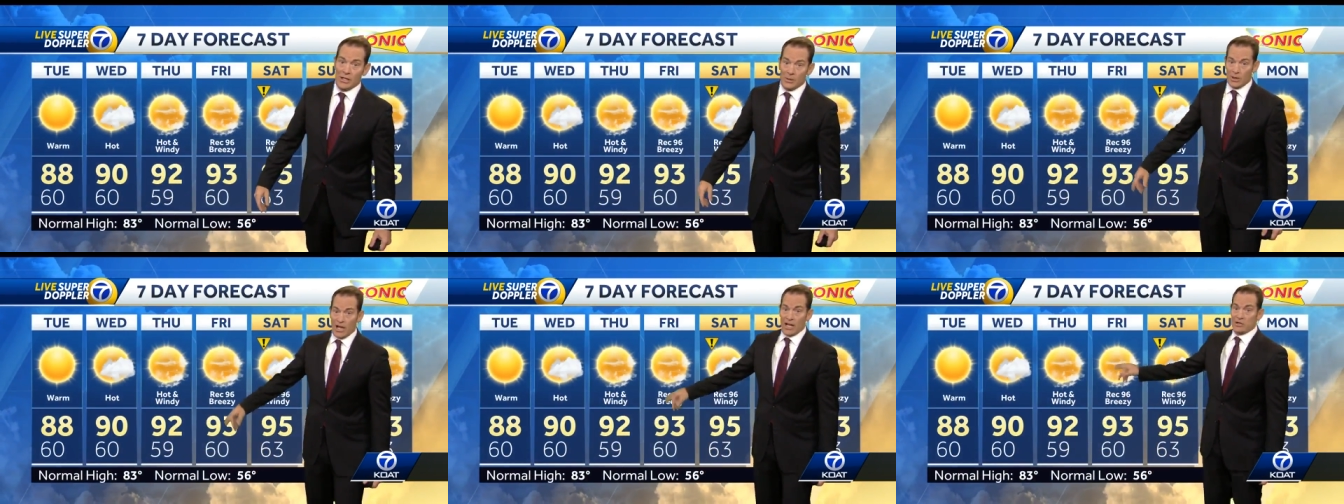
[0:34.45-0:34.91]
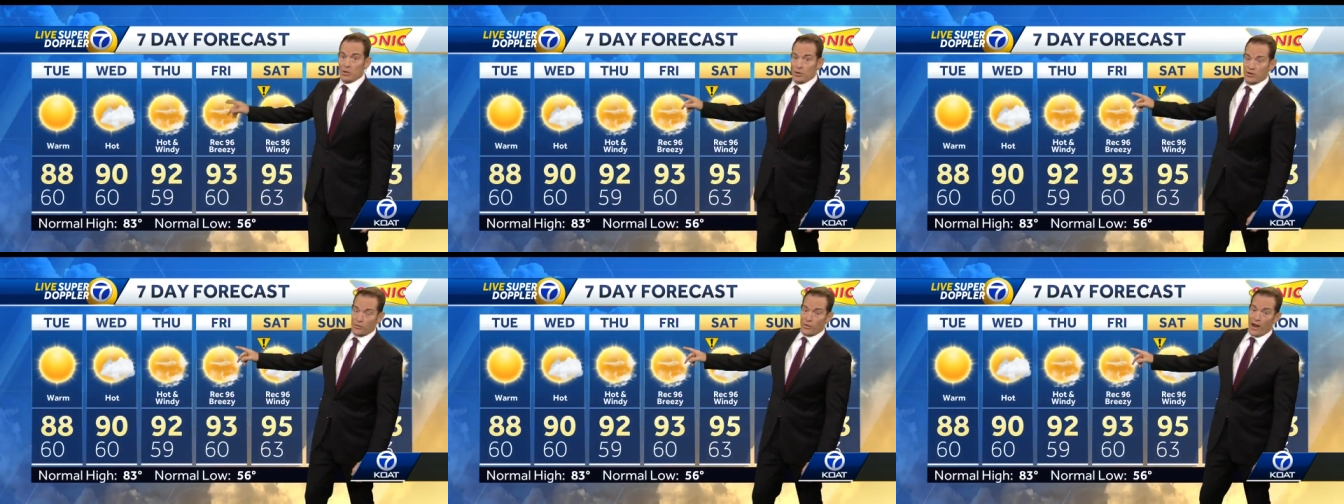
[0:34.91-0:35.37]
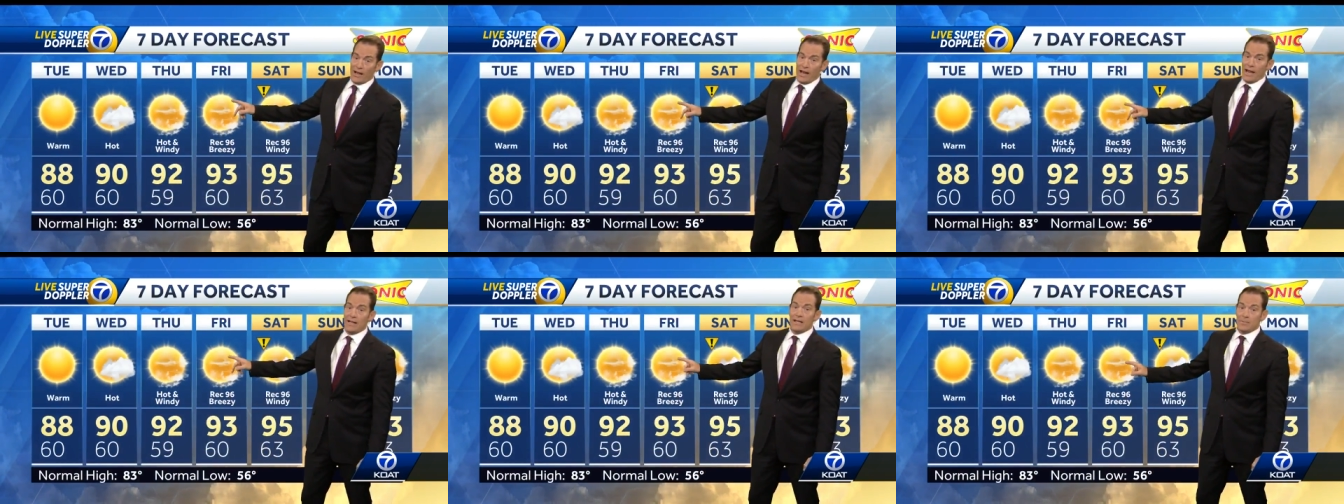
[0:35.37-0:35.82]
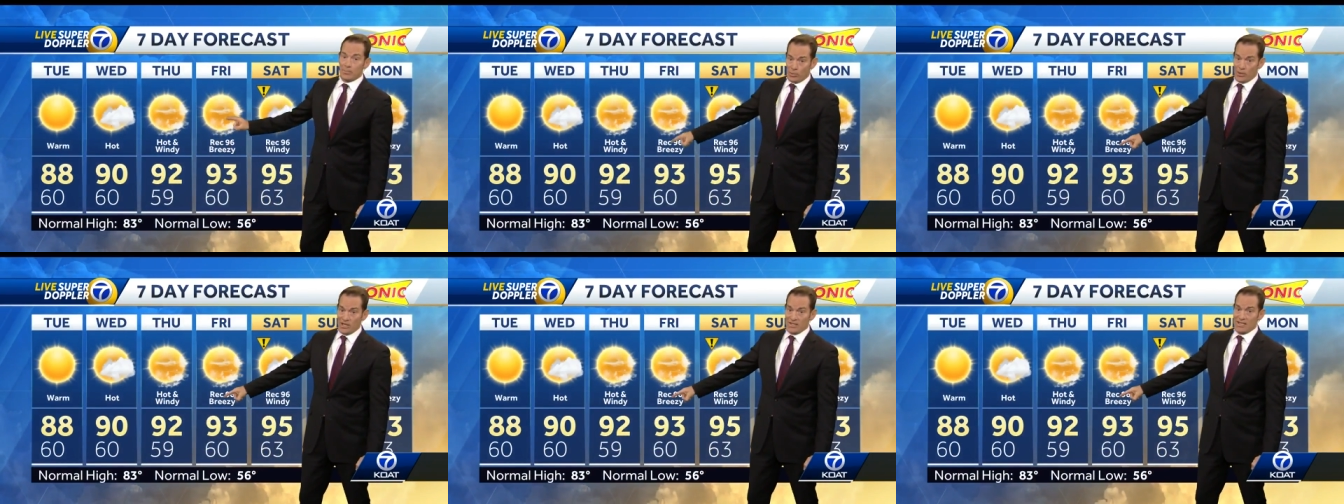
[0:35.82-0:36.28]
Look ahead towards Friday,
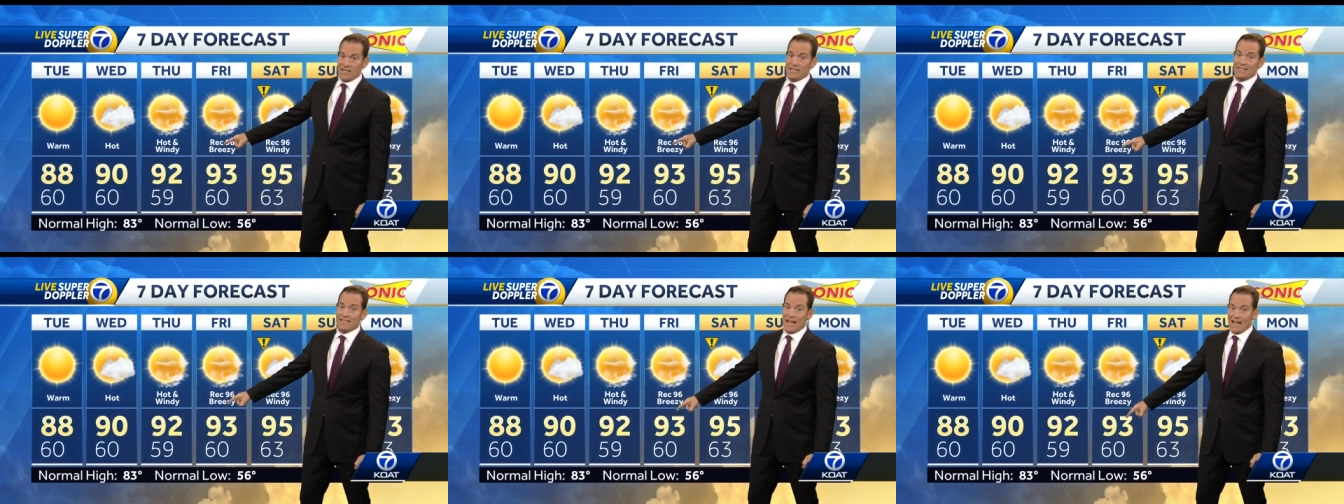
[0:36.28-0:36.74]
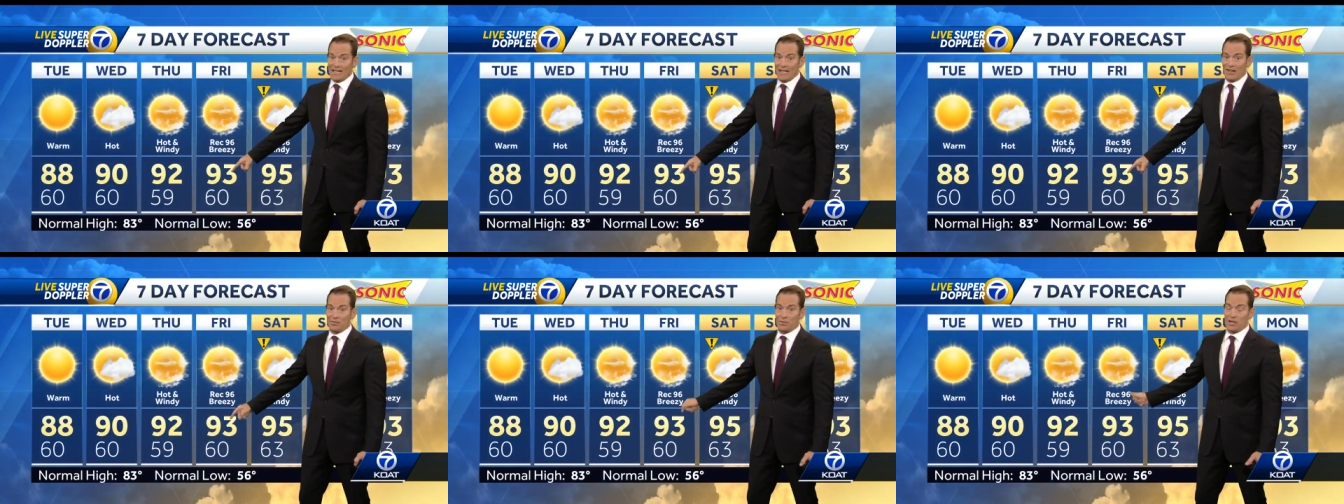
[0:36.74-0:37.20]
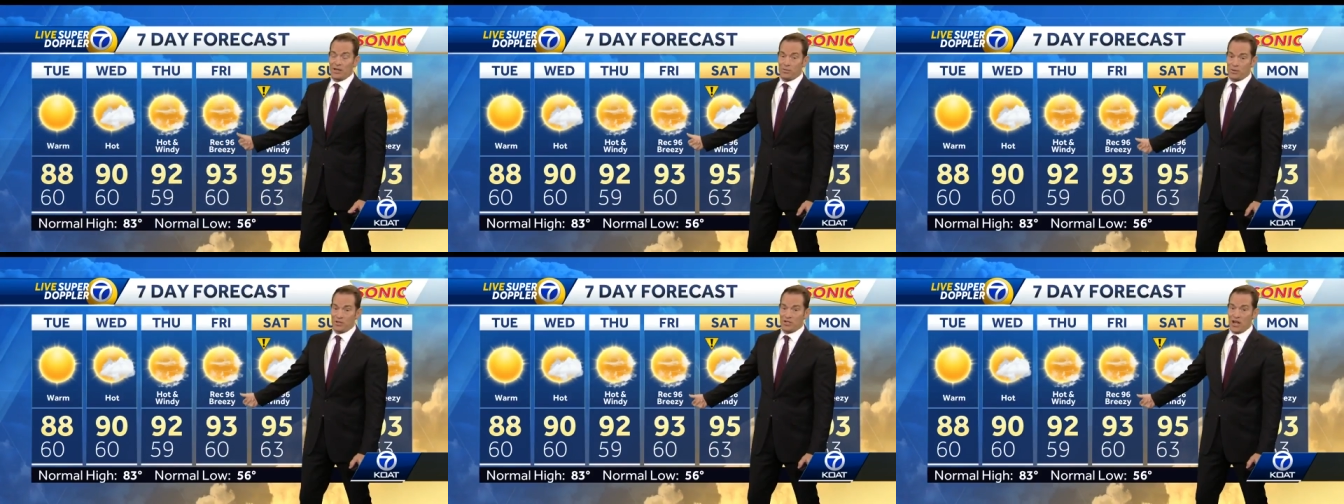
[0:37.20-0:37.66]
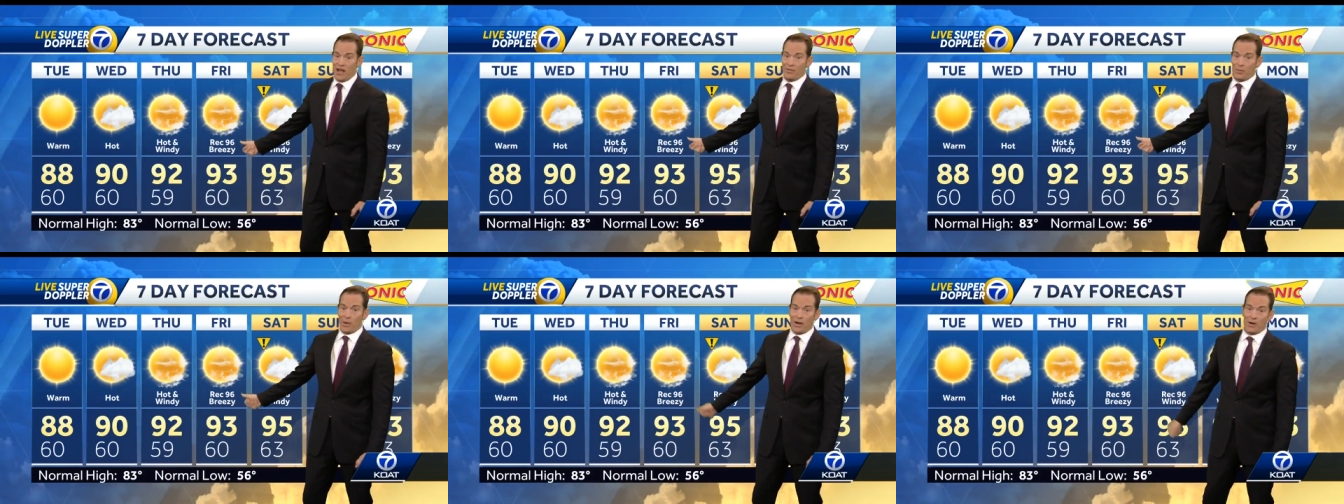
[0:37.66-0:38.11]
breezy 93, three shy
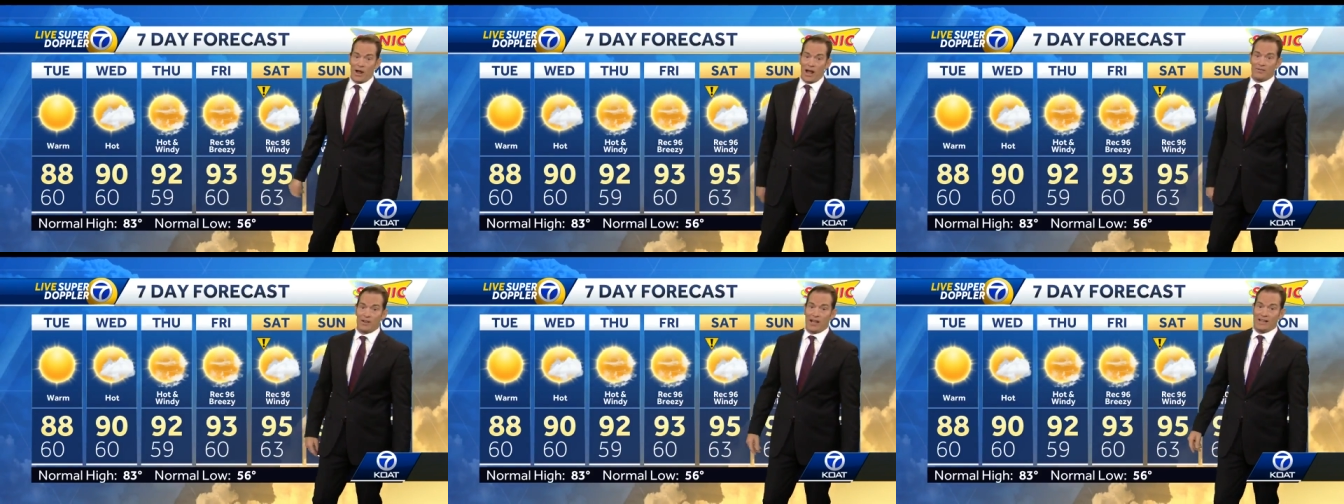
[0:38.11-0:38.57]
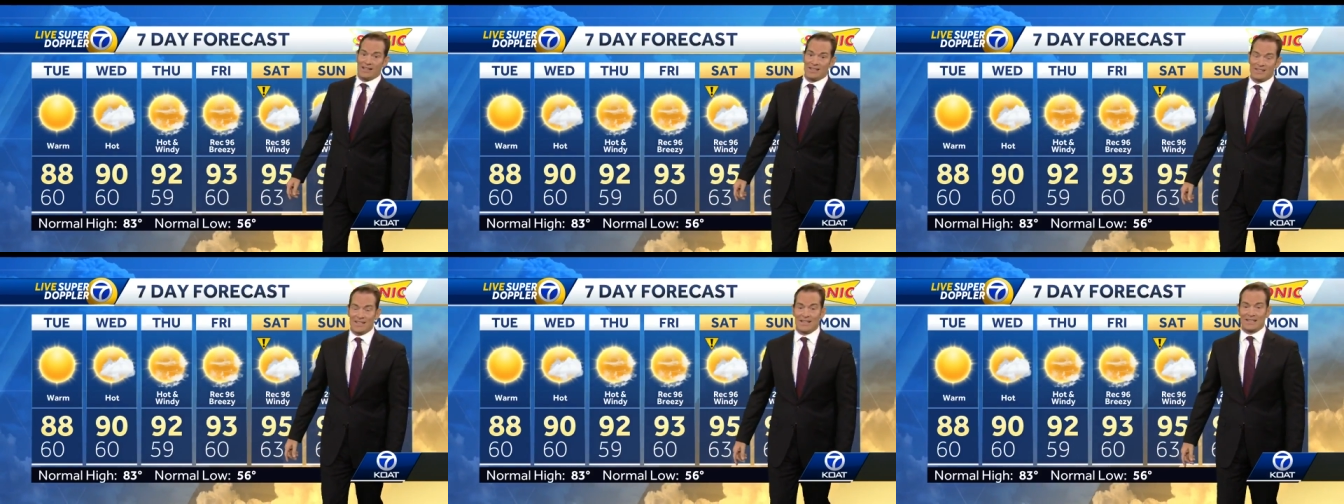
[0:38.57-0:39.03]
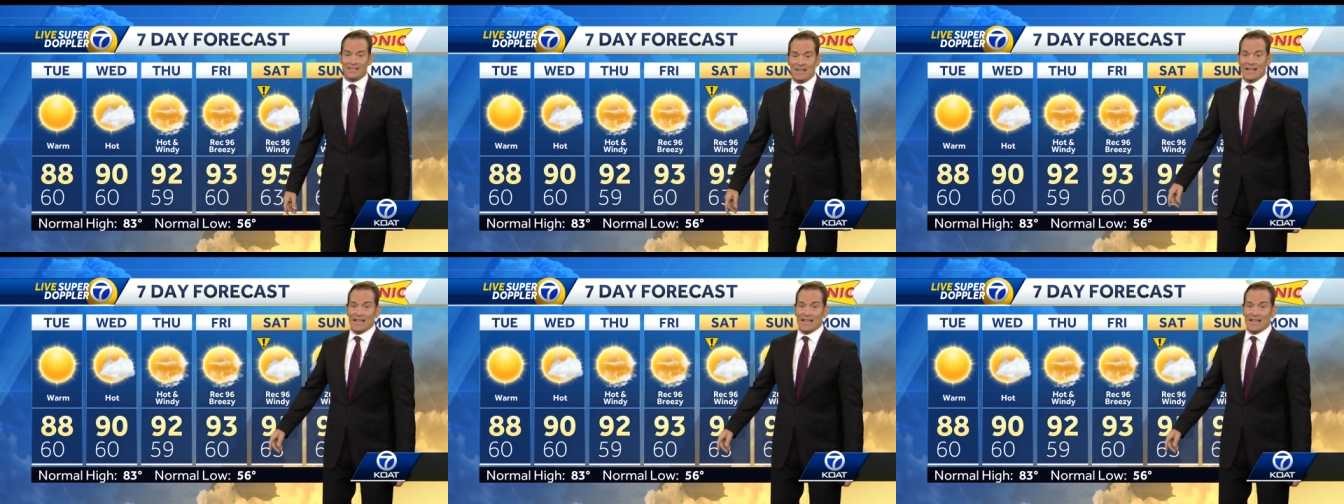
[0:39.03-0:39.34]
of the record high of 96.